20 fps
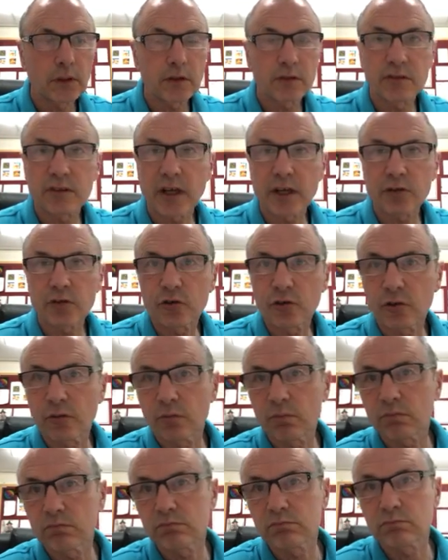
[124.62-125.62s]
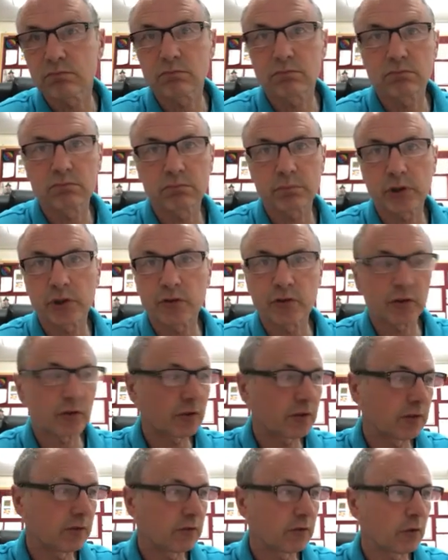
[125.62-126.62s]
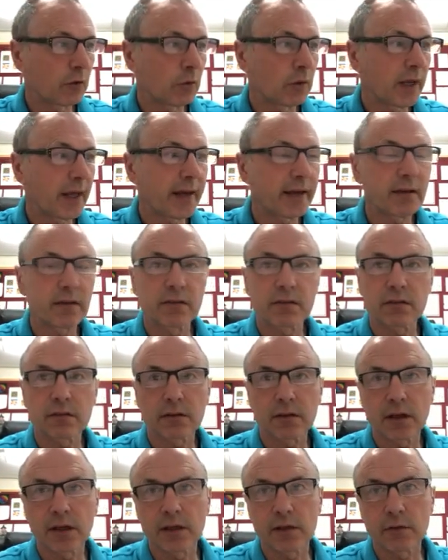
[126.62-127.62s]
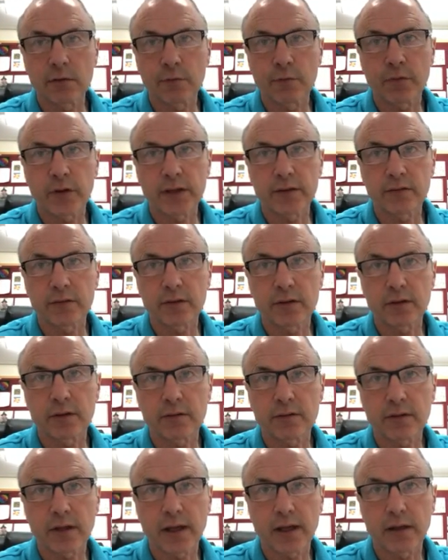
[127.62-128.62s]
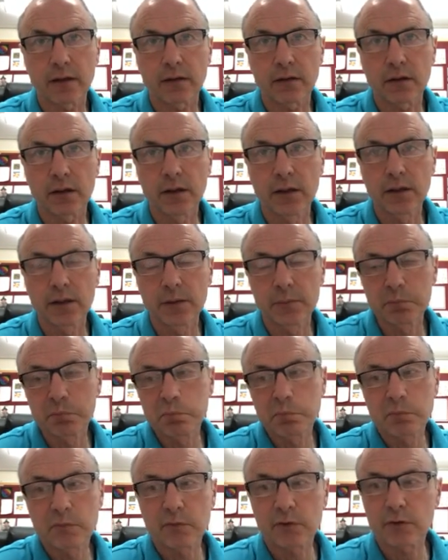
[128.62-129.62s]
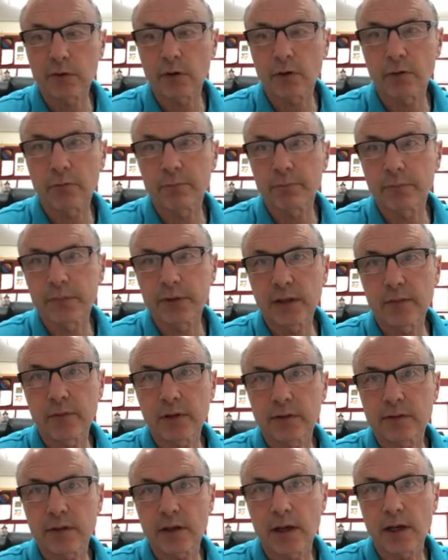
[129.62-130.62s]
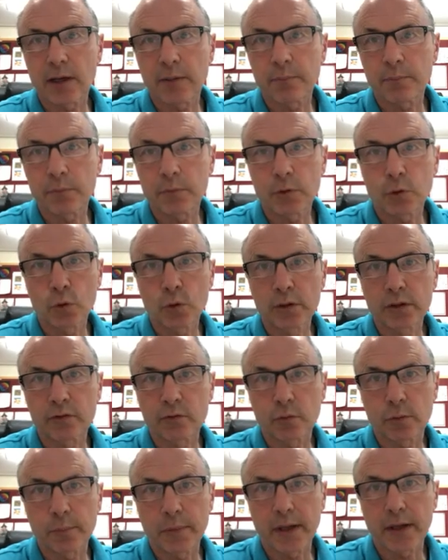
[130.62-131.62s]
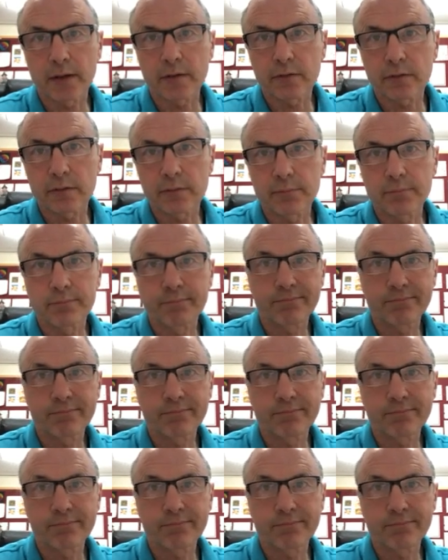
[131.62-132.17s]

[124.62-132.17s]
statue, but just his two legs and his face in the sand. So give it time, all this will pass.